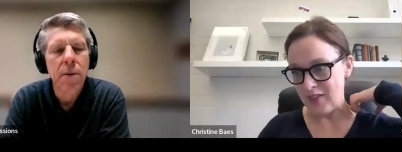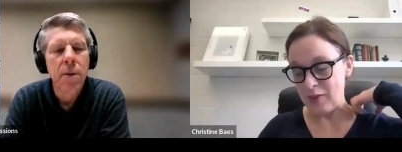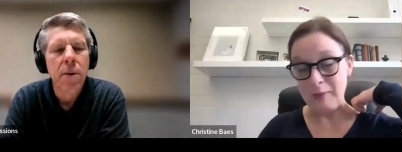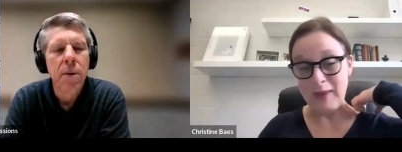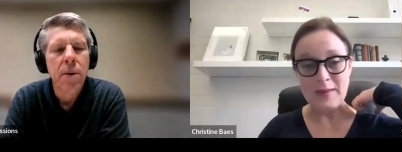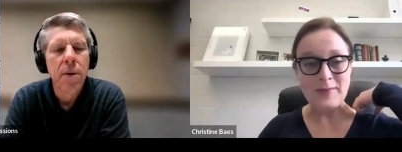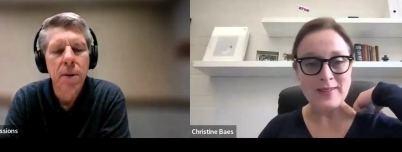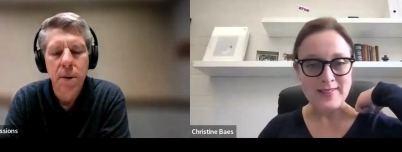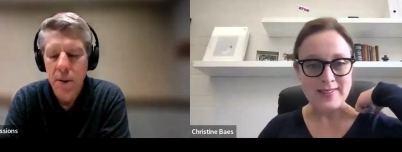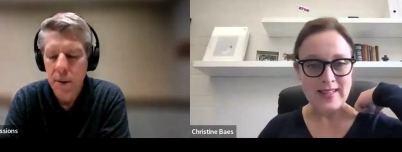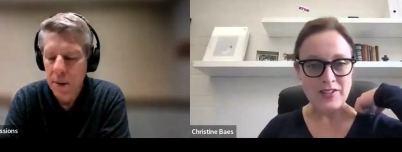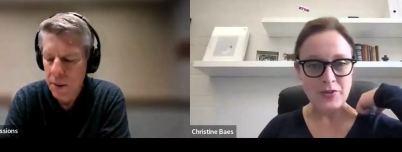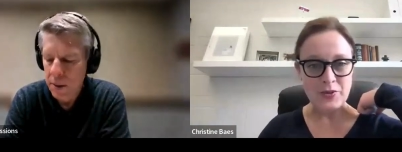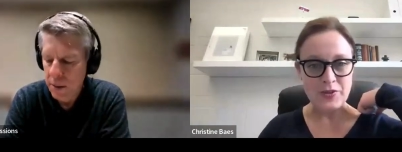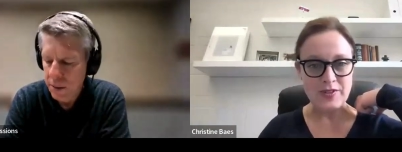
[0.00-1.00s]
Speaker 1: the payment
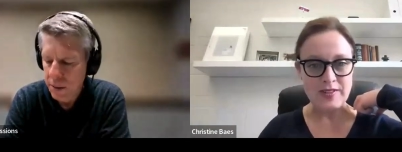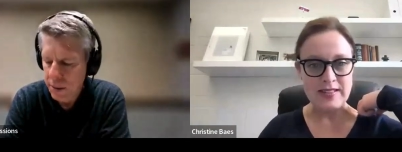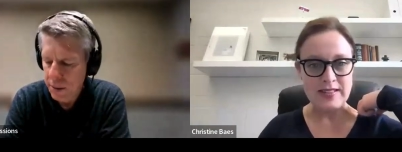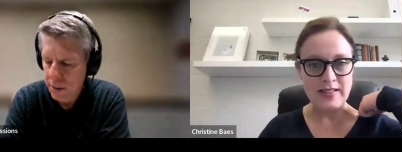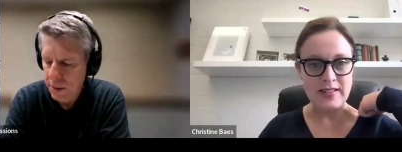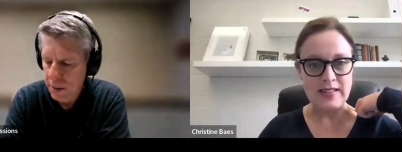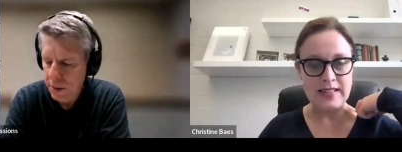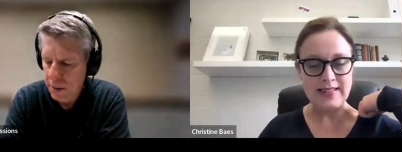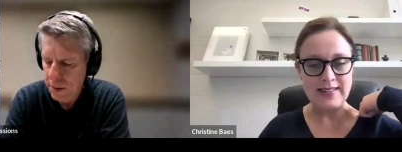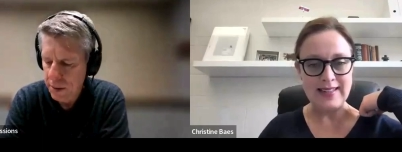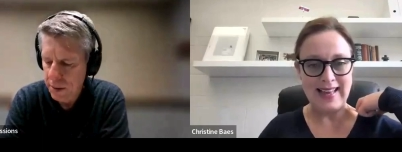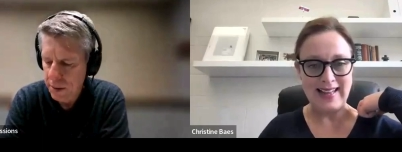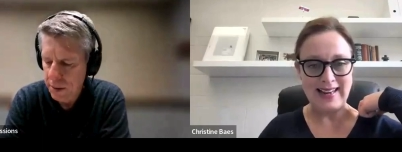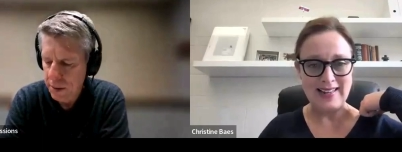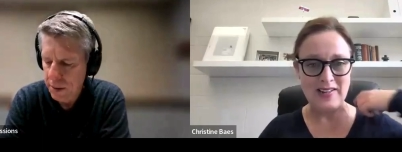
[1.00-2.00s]
schedules in in
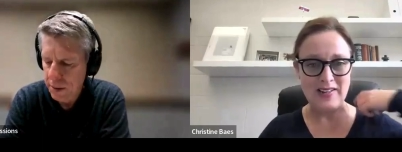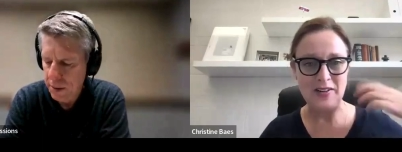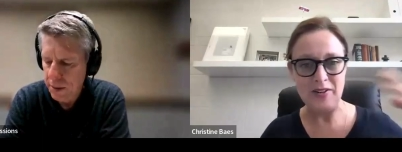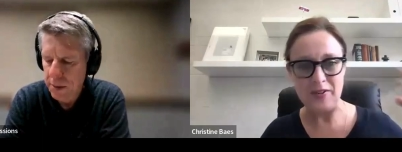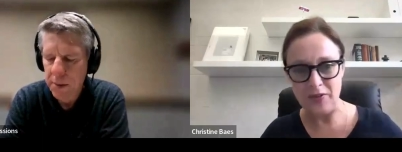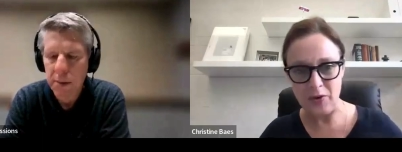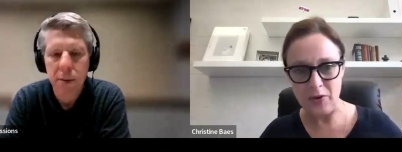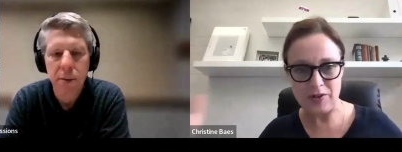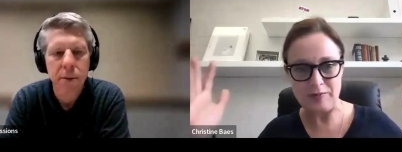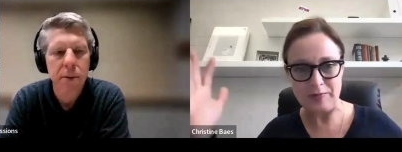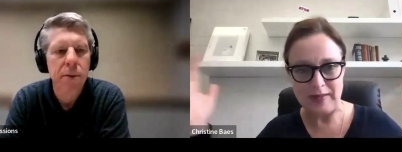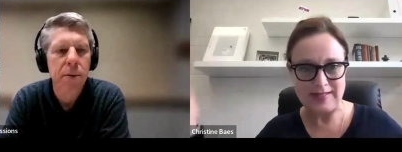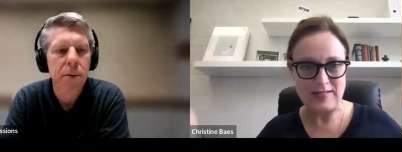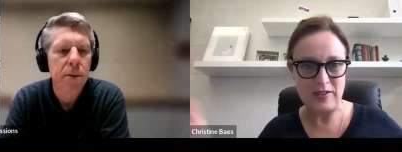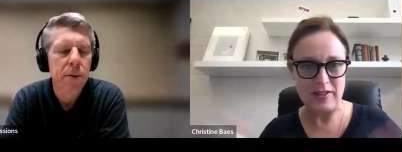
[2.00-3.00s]
Canada are of course
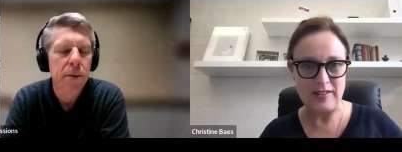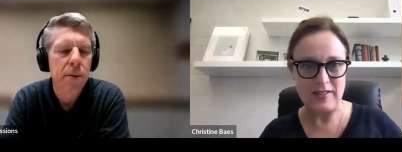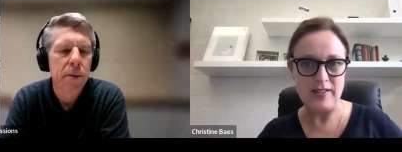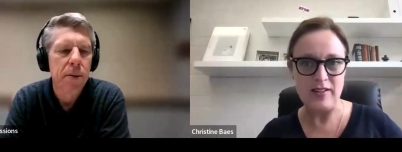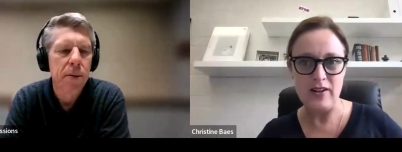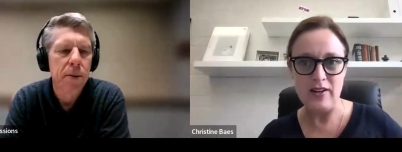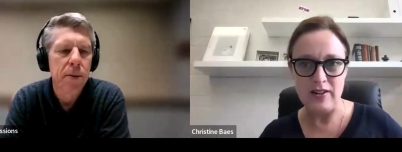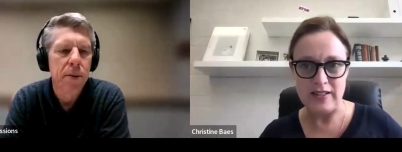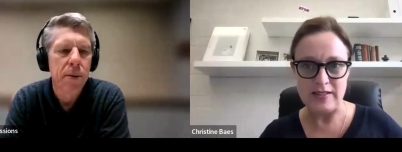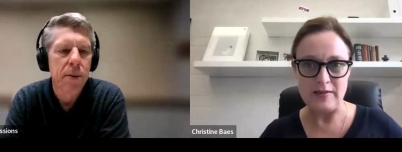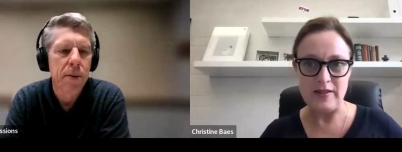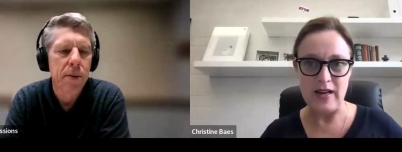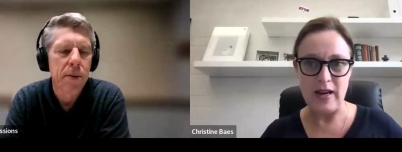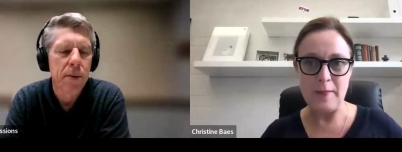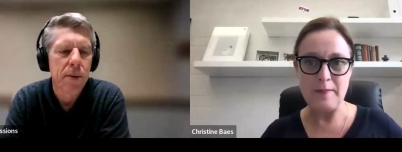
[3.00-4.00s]
based on
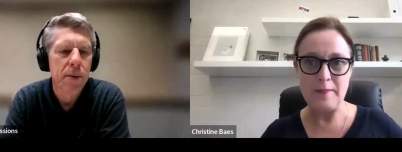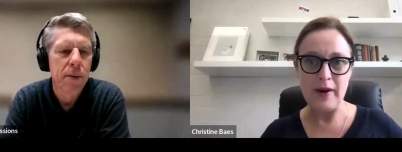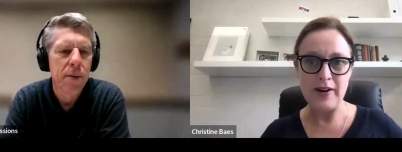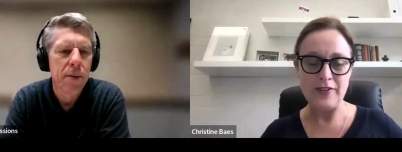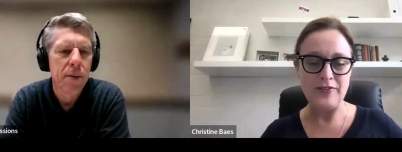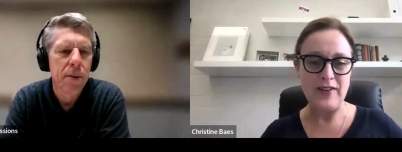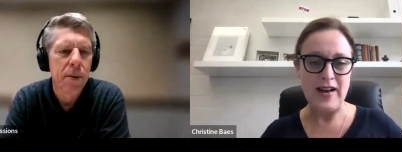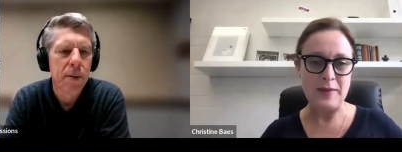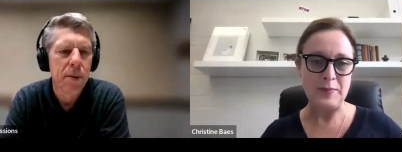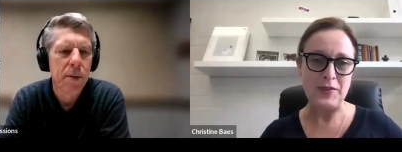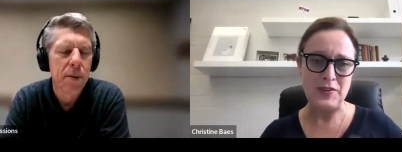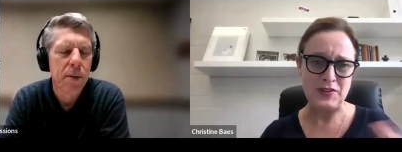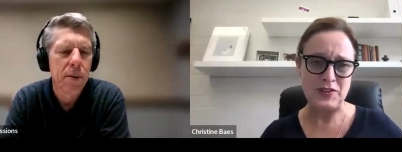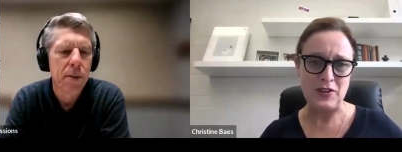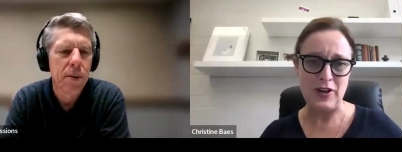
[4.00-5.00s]
on butterfat, but
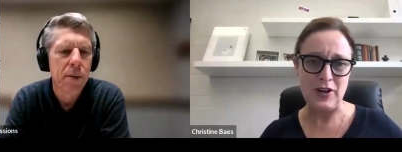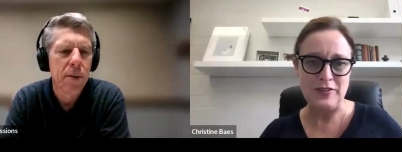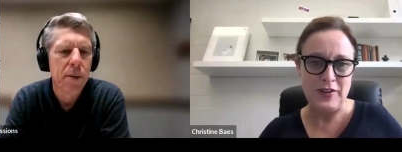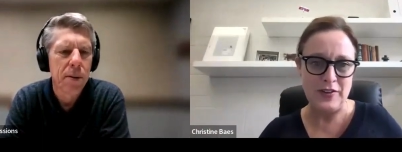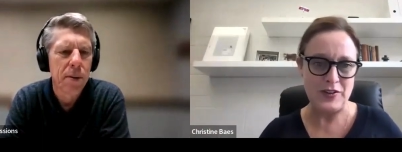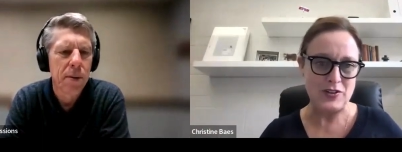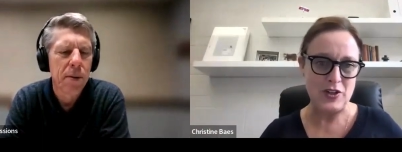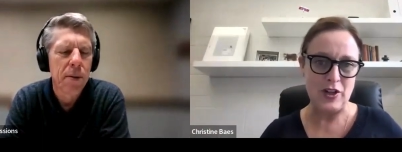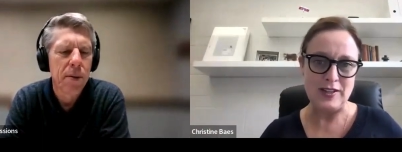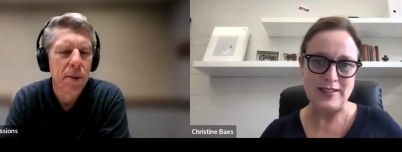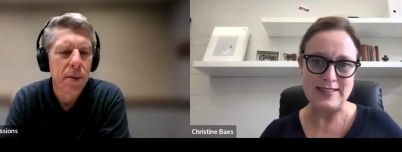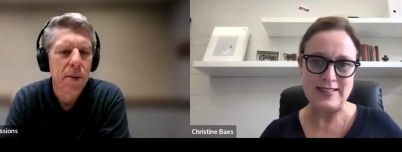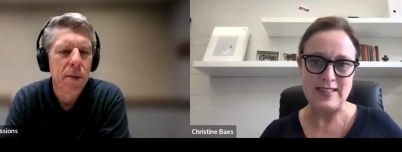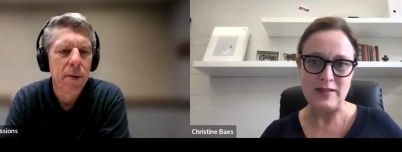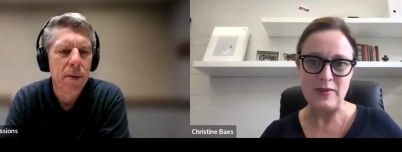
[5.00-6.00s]
there's a lot of other
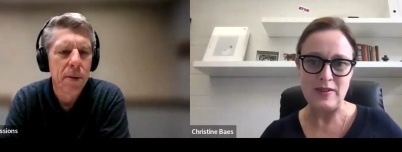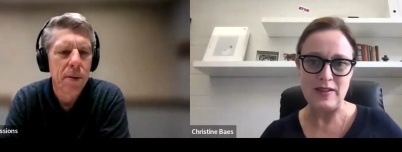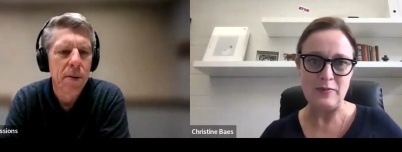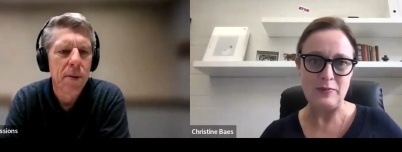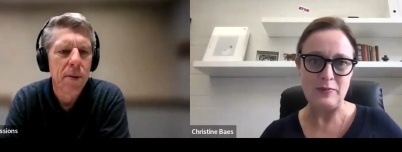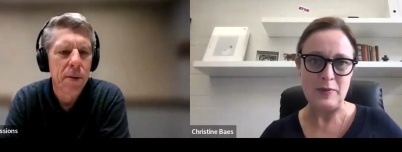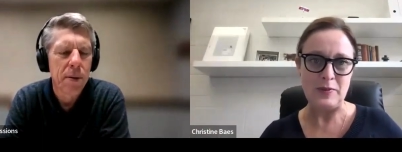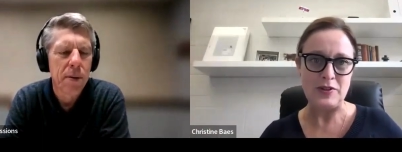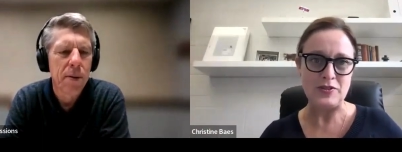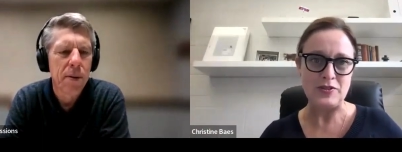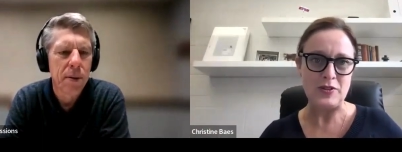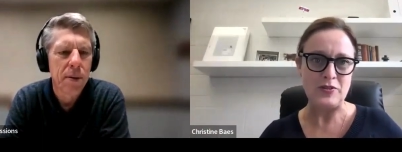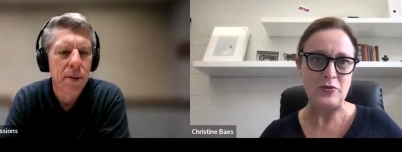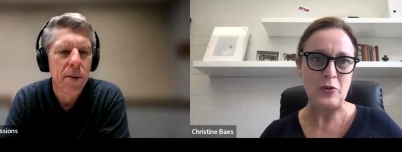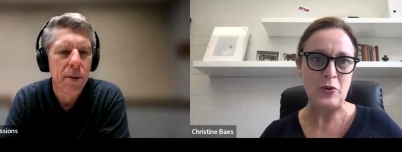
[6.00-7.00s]
solids that that people are
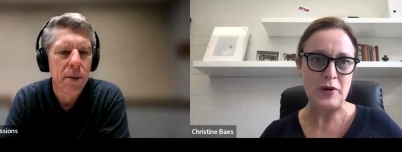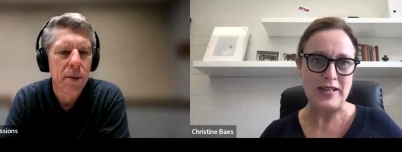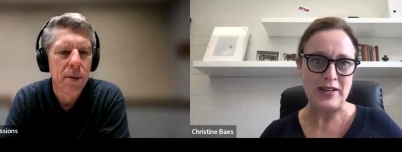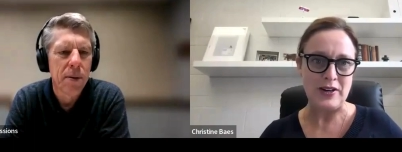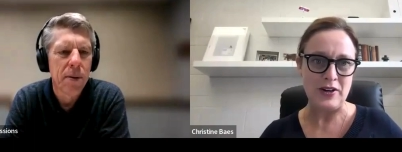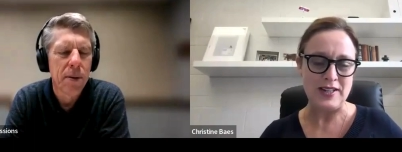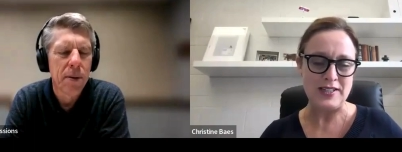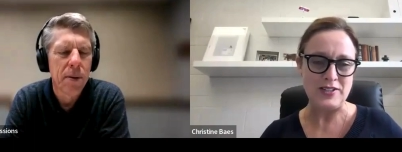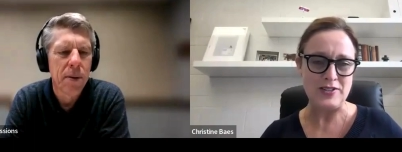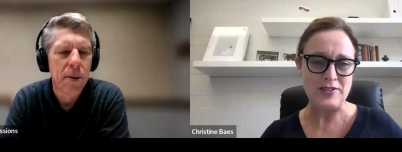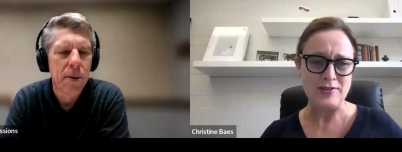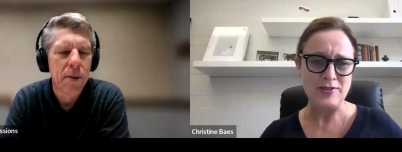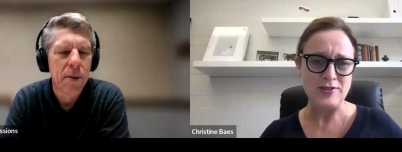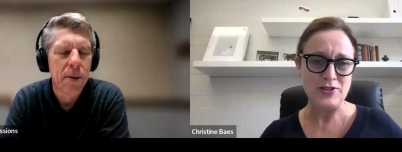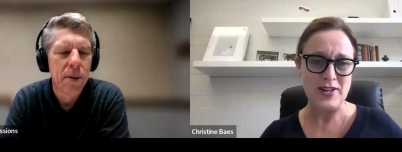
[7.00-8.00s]
sort of working on
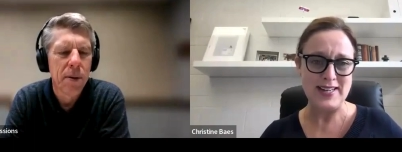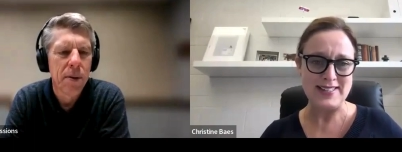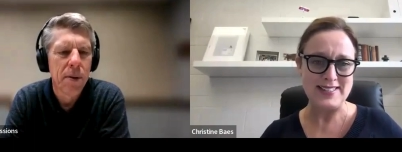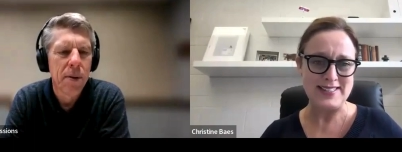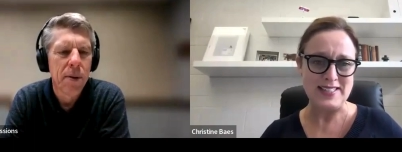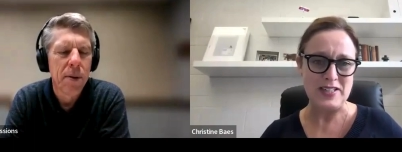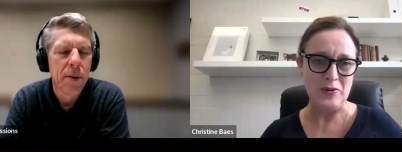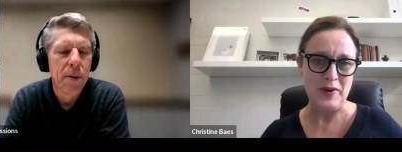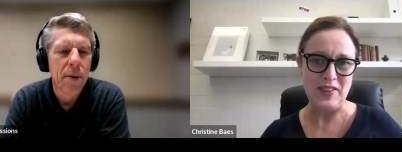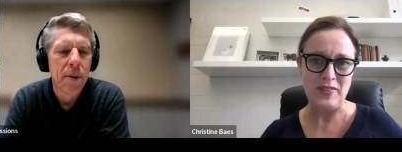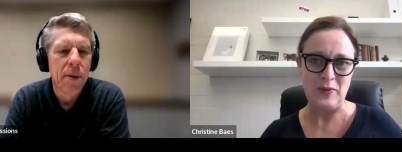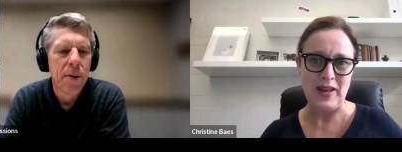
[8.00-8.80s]
trying to deal with.